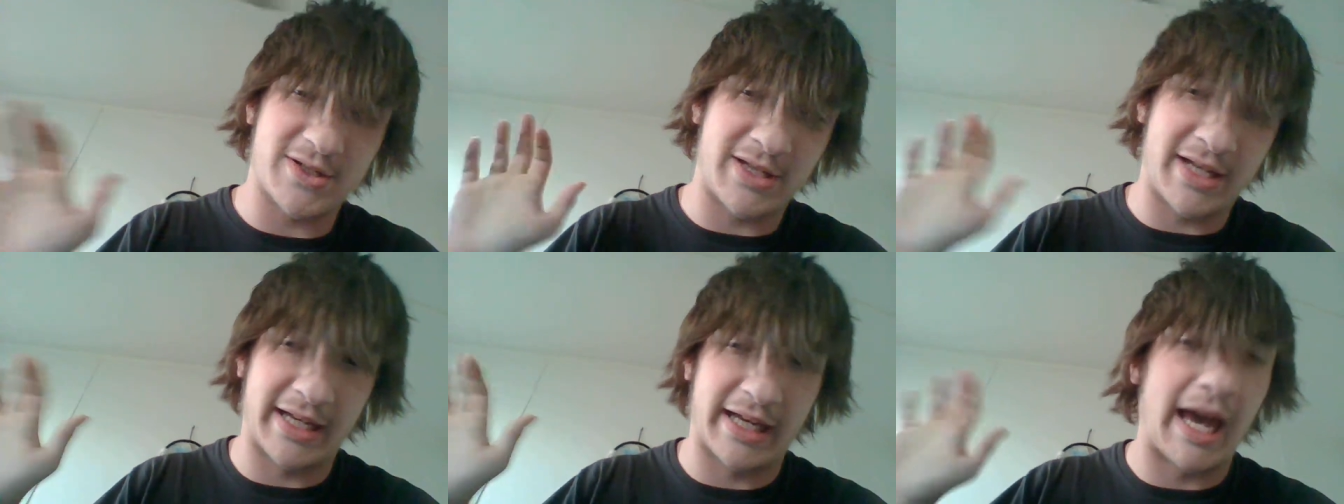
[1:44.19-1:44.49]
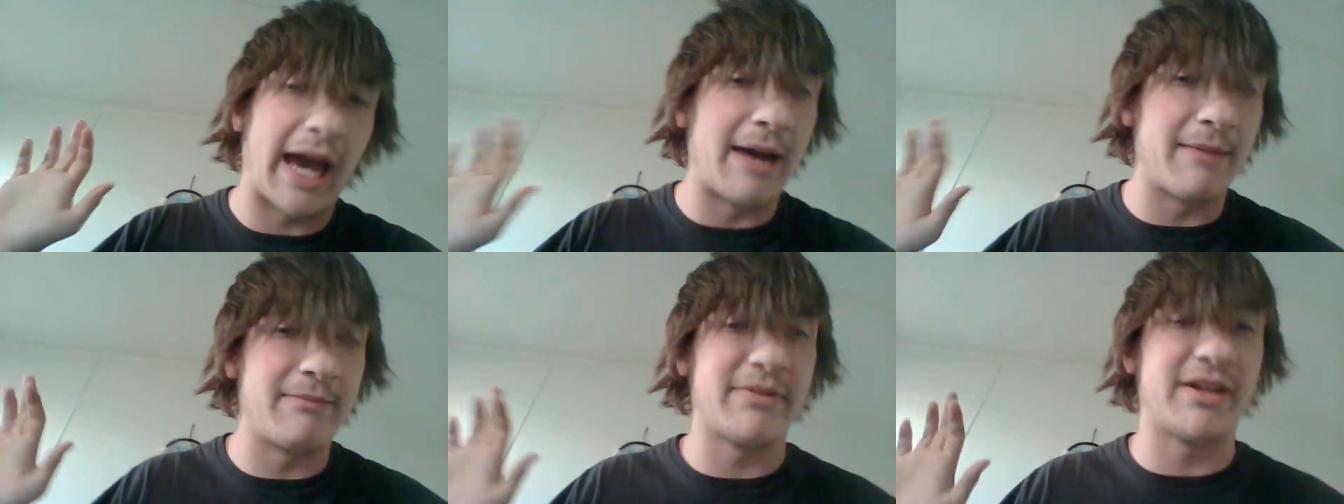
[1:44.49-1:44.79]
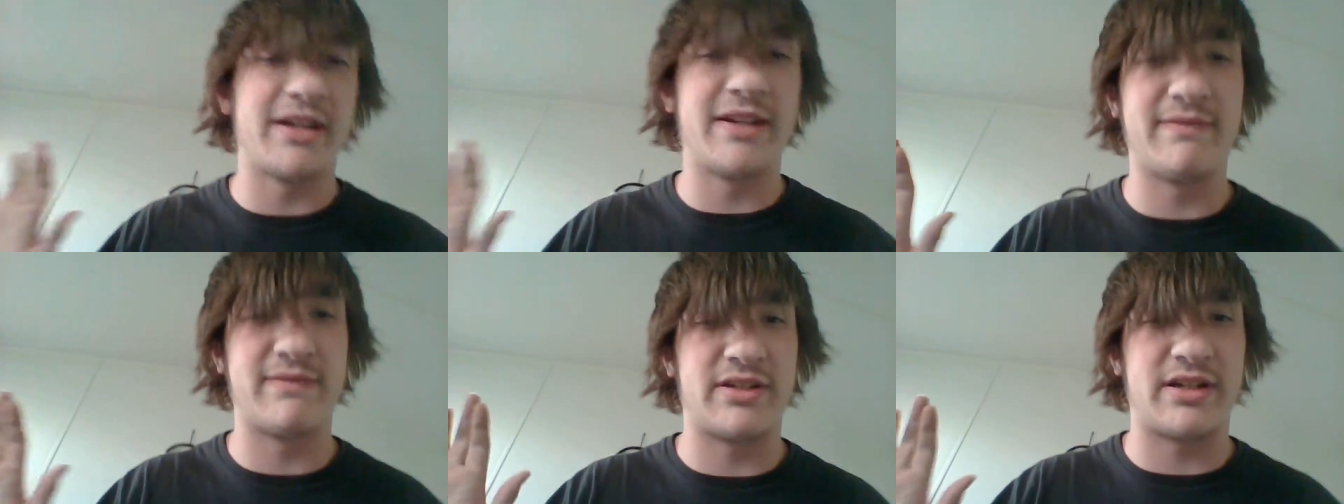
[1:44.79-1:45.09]
Like, I'm not
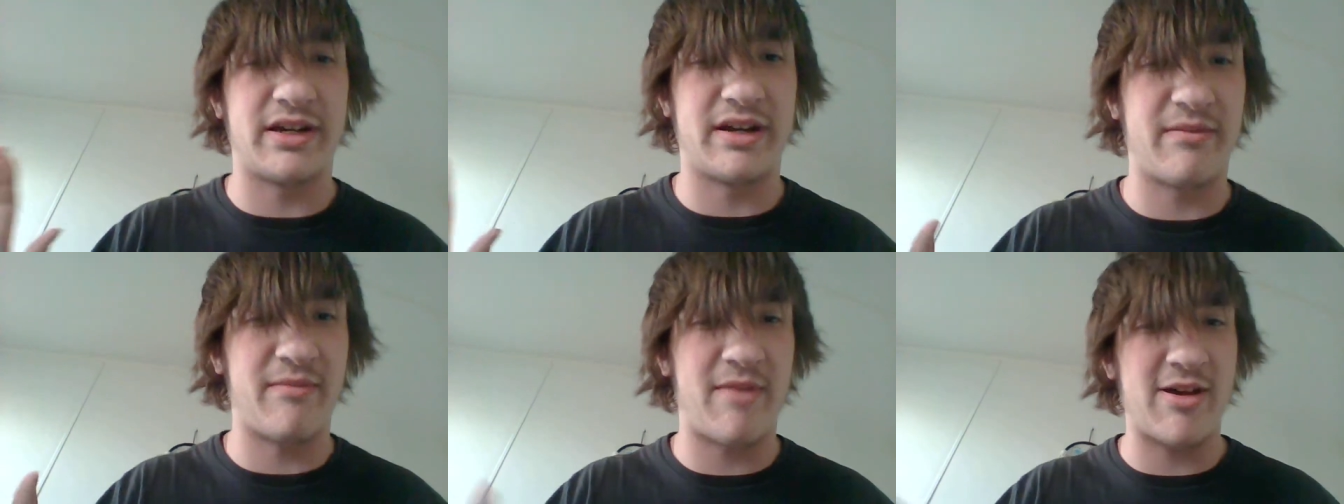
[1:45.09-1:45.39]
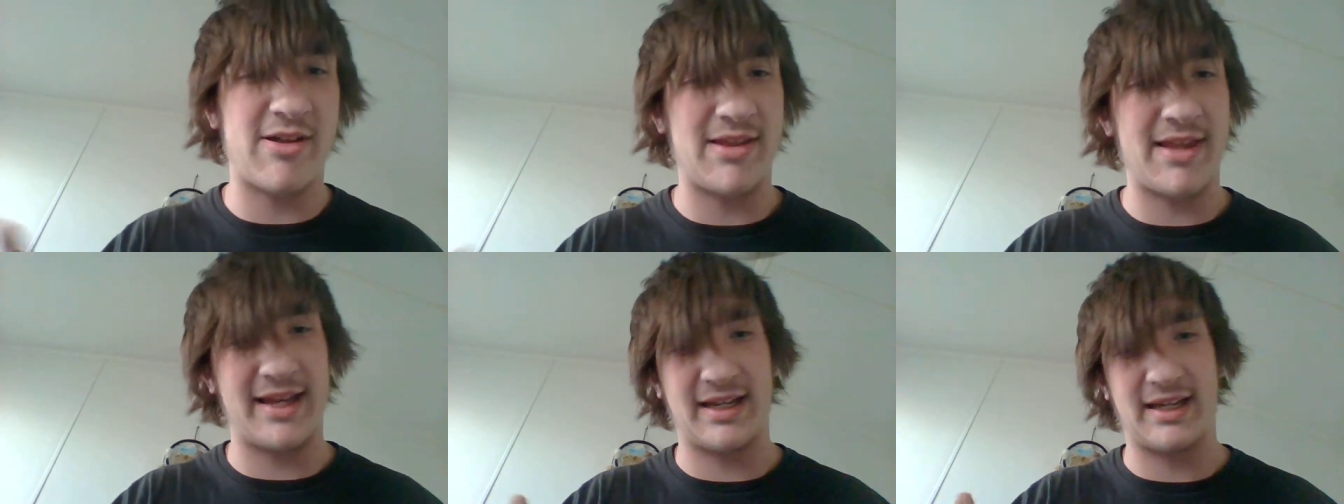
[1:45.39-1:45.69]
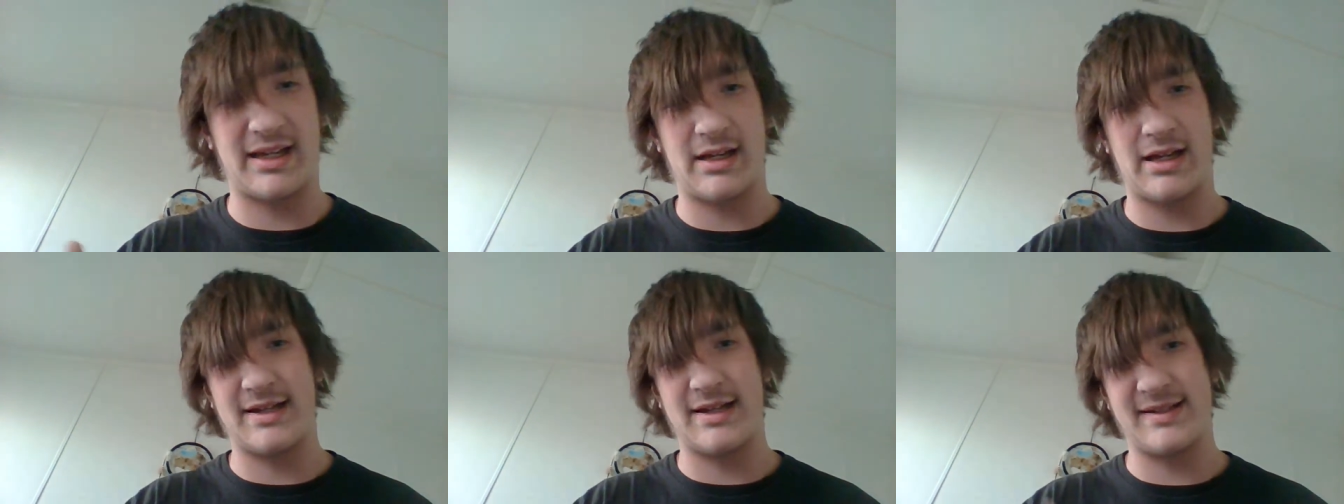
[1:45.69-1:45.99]
even talking about,
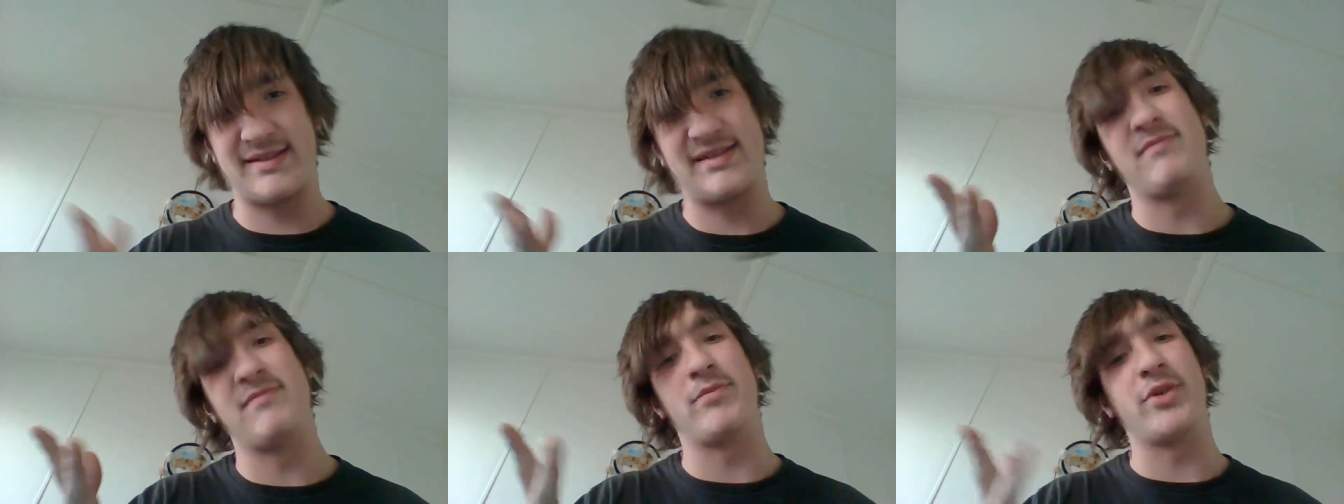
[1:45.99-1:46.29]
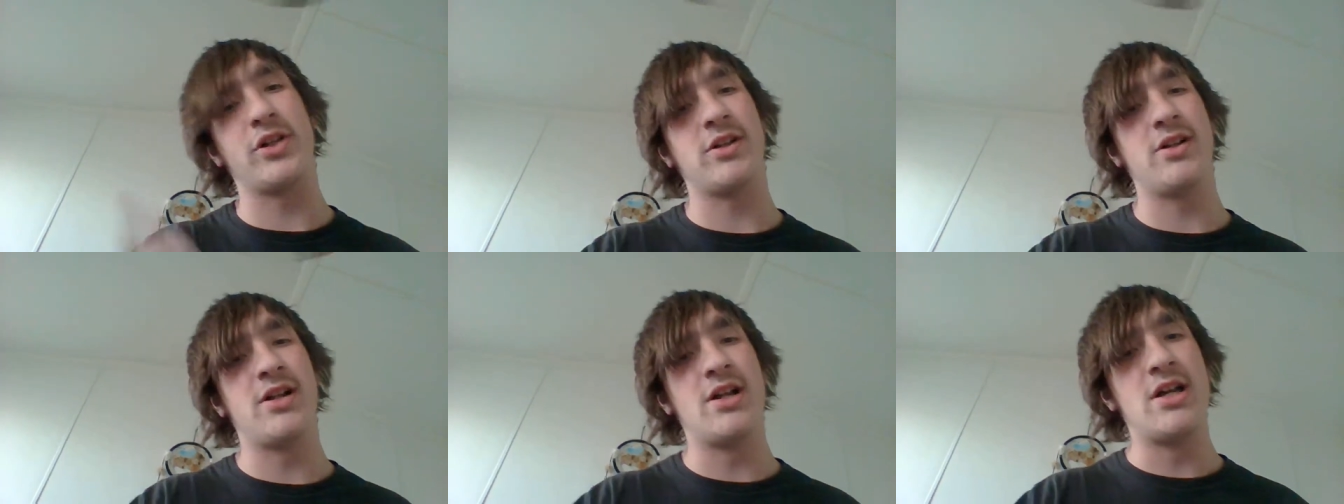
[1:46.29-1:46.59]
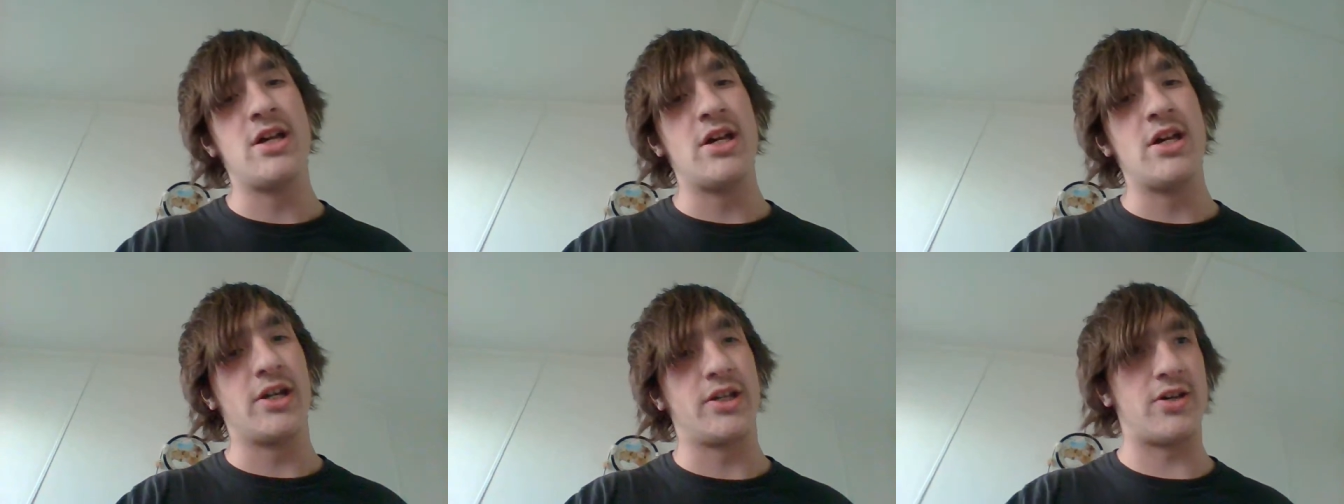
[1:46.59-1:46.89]
like, a simple
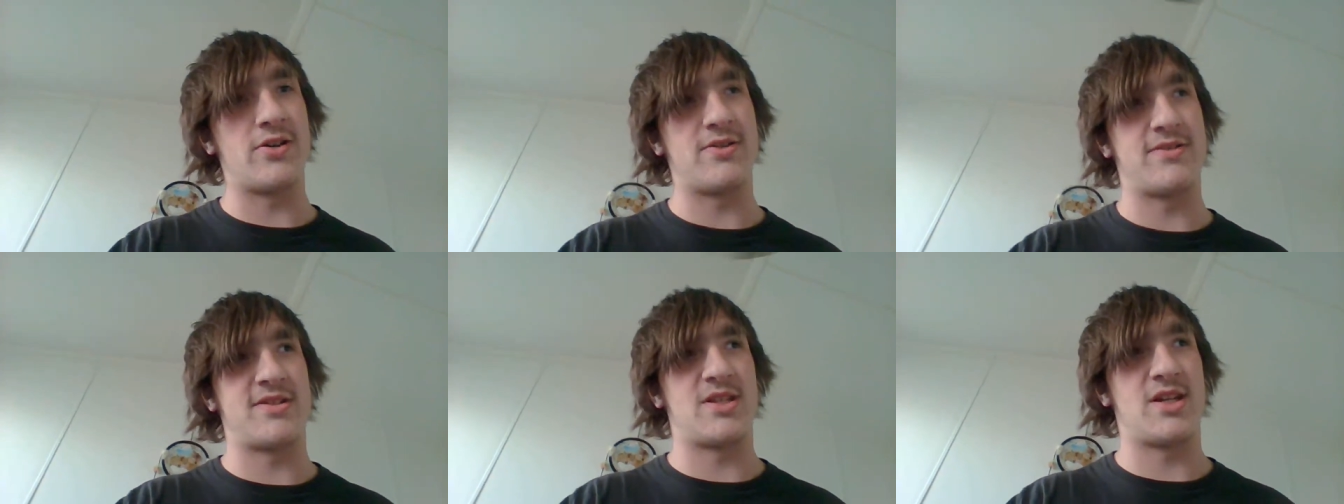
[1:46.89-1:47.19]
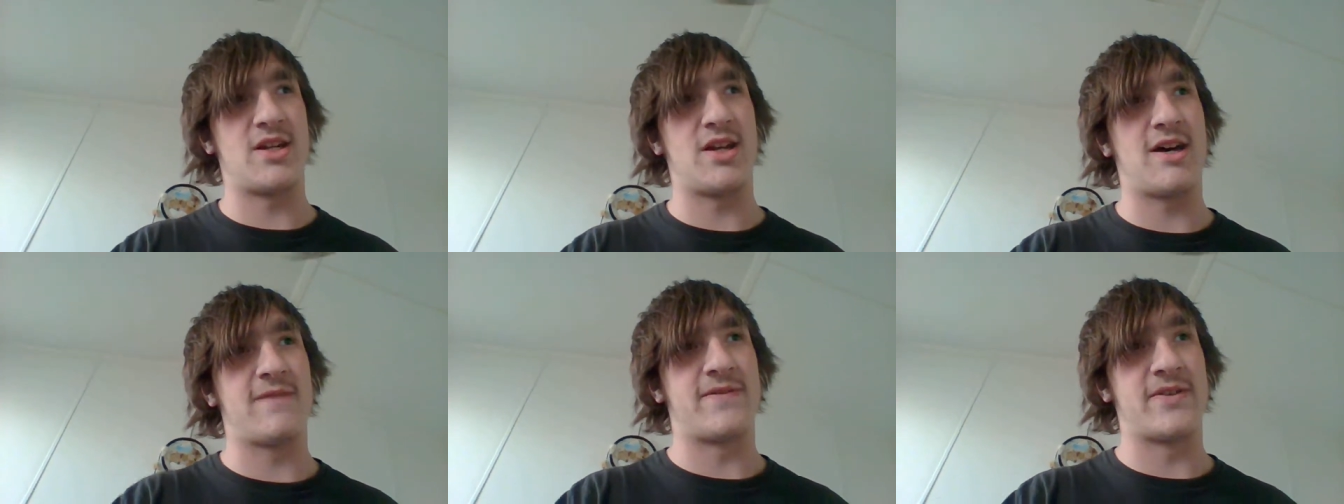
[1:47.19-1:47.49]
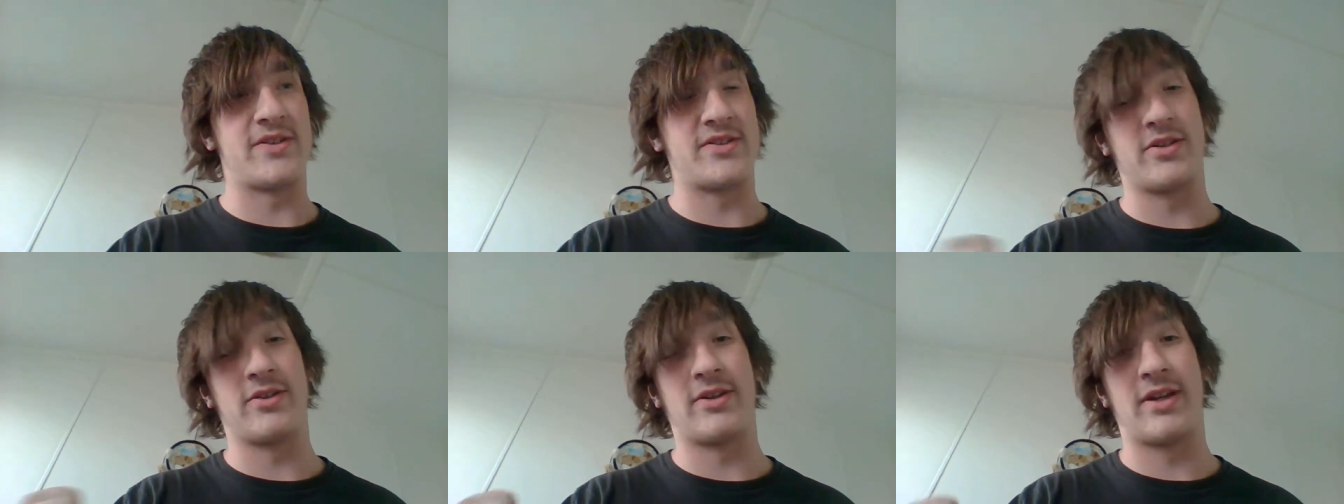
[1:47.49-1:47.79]
go to the
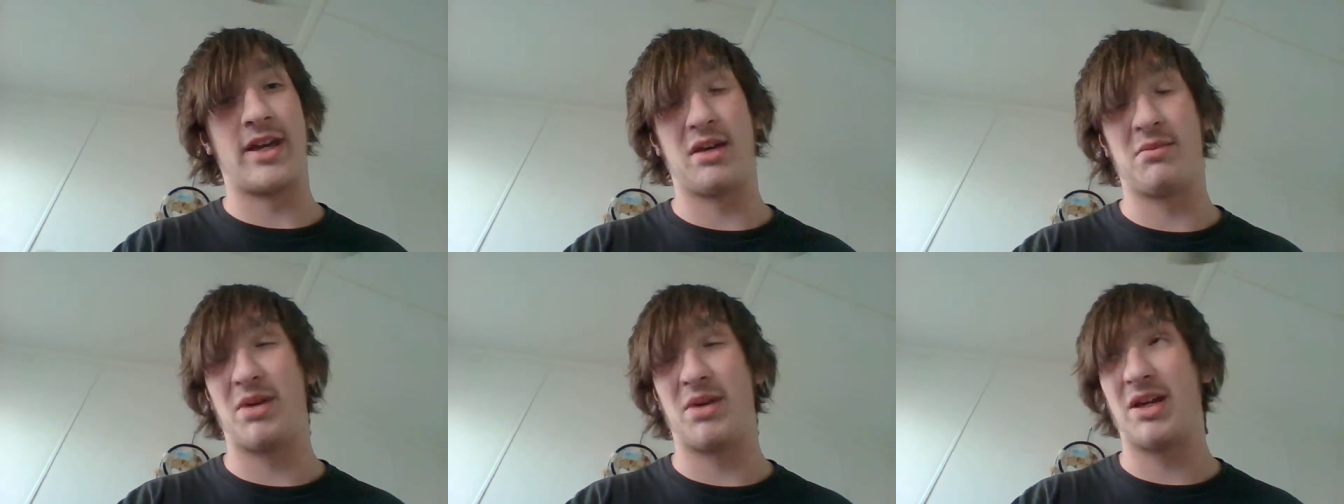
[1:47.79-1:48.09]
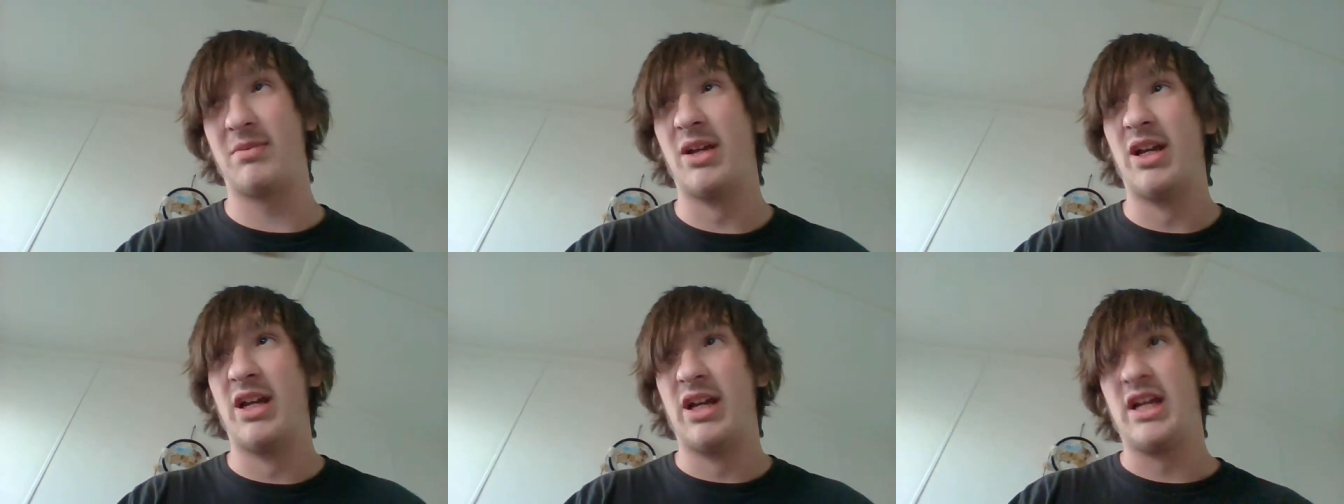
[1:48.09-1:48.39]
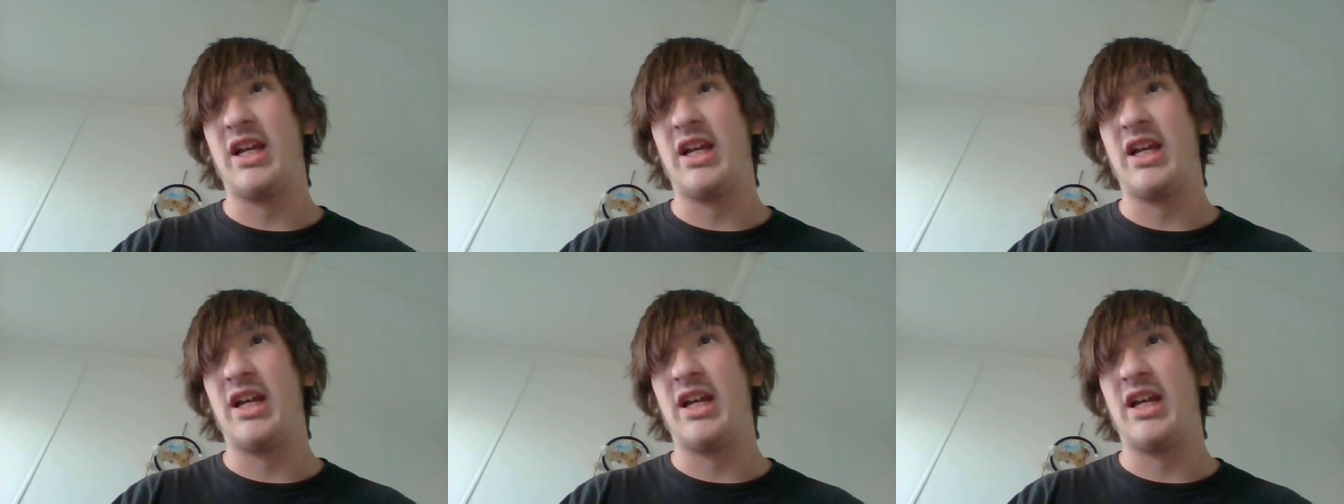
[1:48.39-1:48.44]
office. Okay, ma'am.